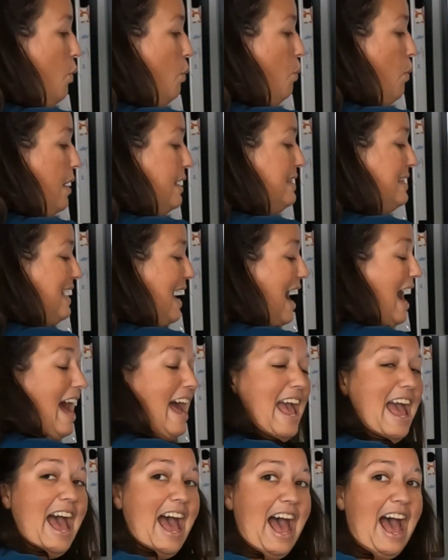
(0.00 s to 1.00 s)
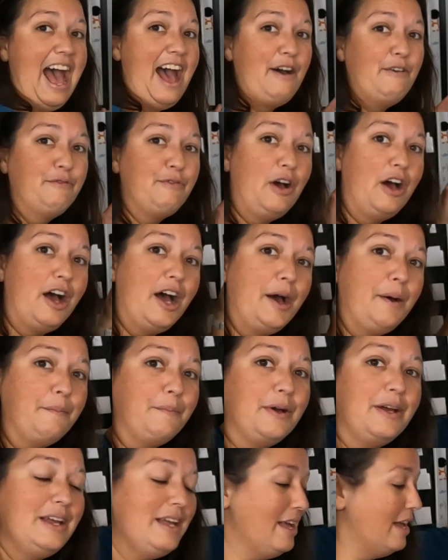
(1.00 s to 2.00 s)
once I have
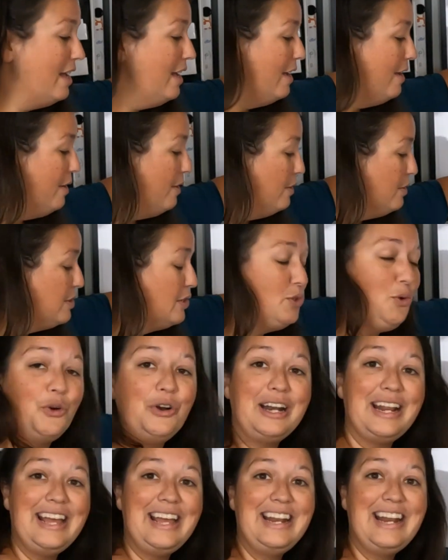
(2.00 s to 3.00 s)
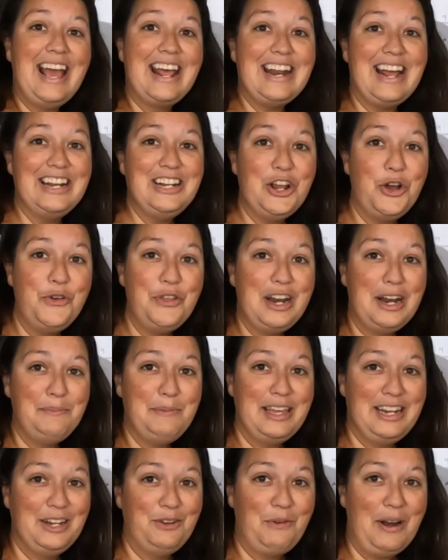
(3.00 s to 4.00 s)
sorted and I know that
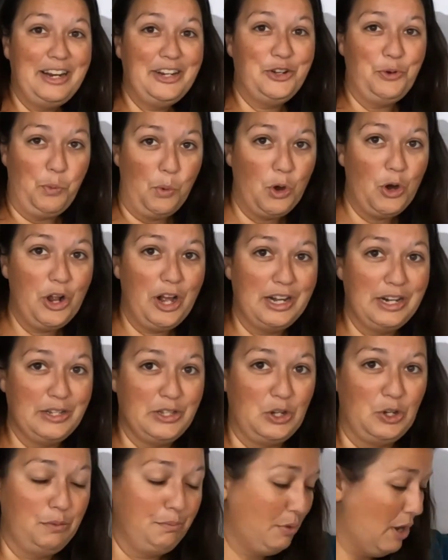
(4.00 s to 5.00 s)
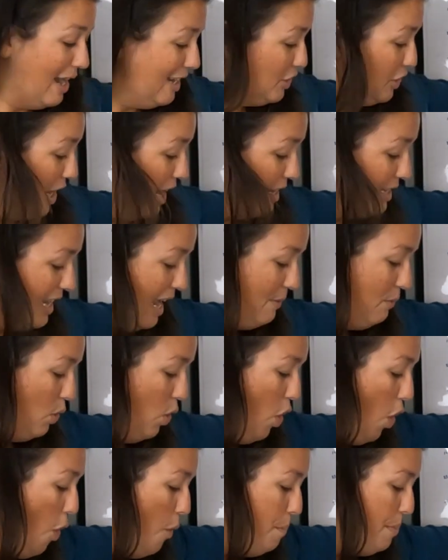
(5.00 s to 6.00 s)
I'm getting ready to work on a certain project, I
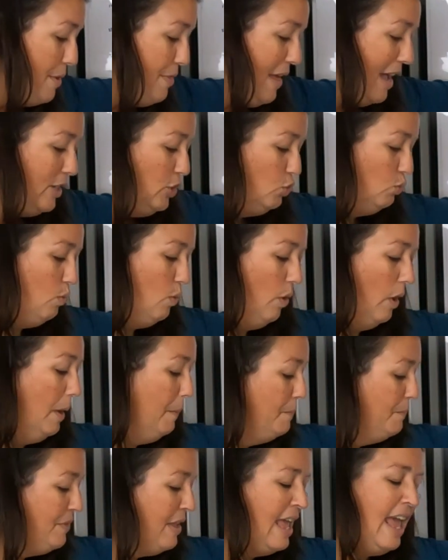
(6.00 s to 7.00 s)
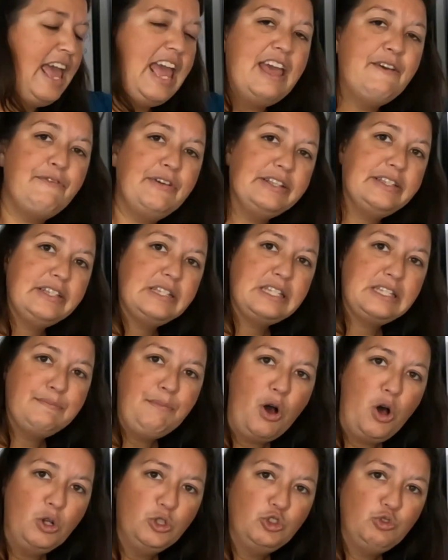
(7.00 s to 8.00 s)
will open that drawer. If it's a
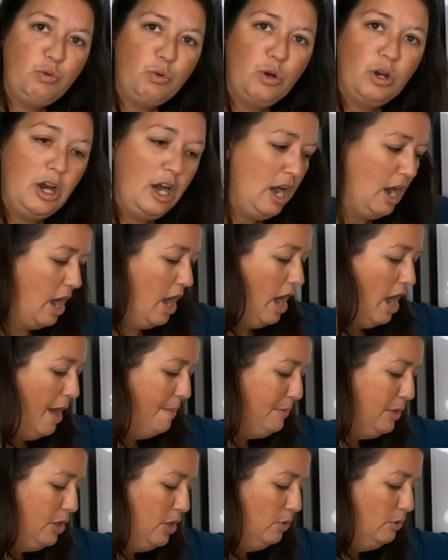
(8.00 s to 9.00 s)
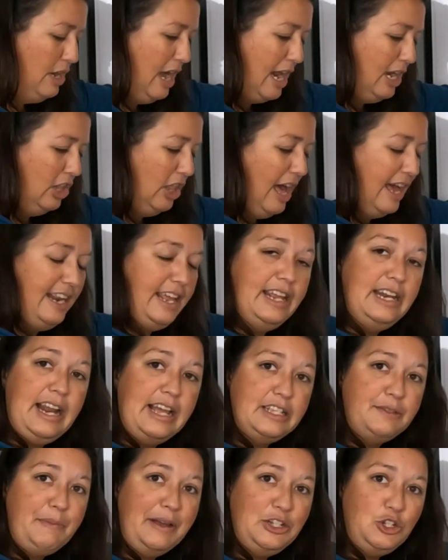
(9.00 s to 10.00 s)
small drawer, you know, not a lot in,
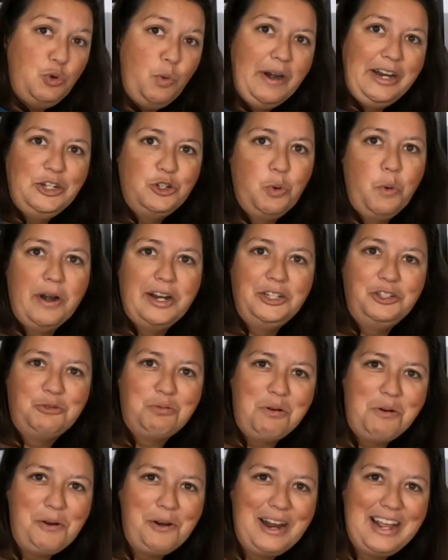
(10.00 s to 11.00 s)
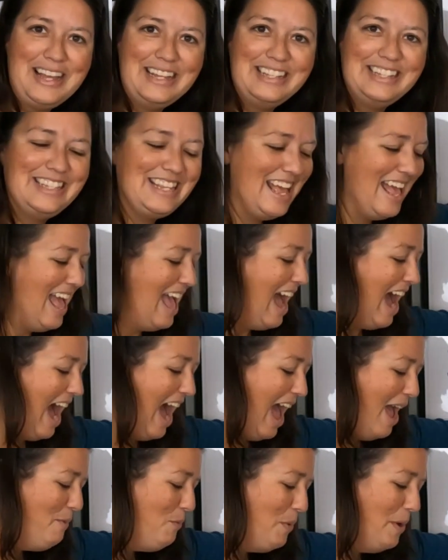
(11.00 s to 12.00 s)
as my 2020 drawer is,
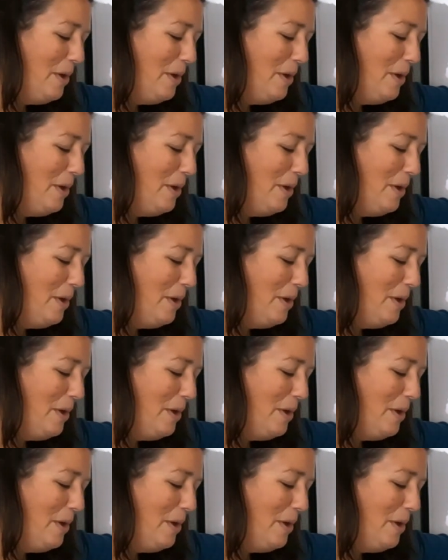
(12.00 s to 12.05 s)
I